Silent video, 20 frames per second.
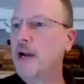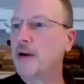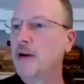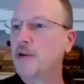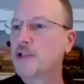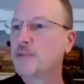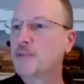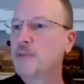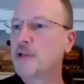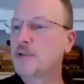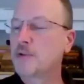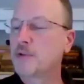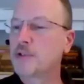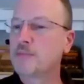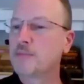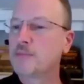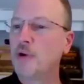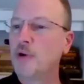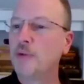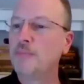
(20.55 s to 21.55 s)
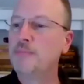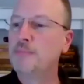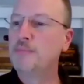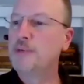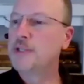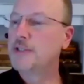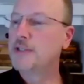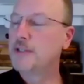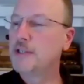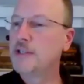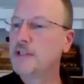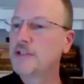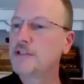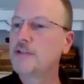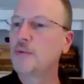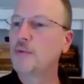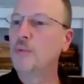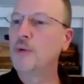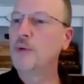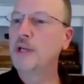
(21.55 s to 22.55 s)
our special Small Business
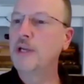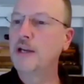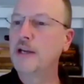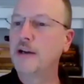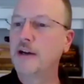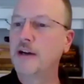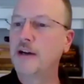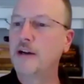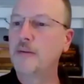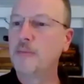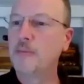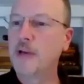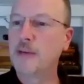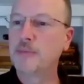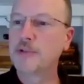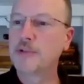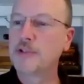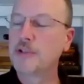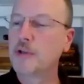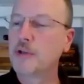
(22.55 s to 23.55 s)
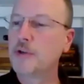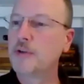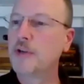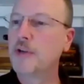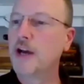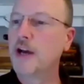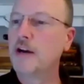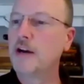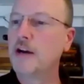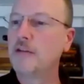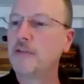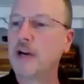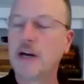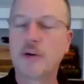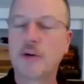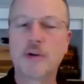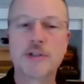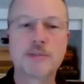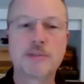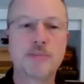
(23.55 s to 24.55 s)
Week um, episode of
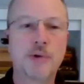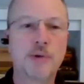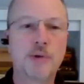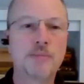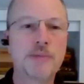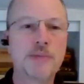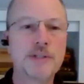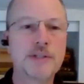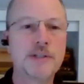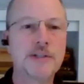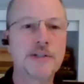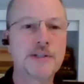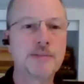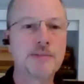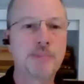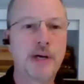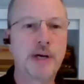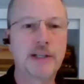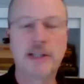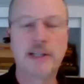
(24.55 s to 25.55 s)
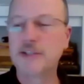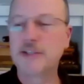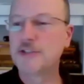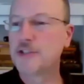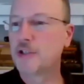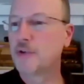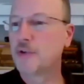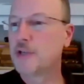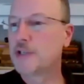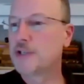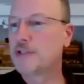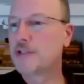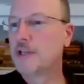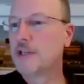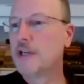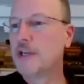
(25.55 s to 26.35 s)
our Small Business Spotlight Series.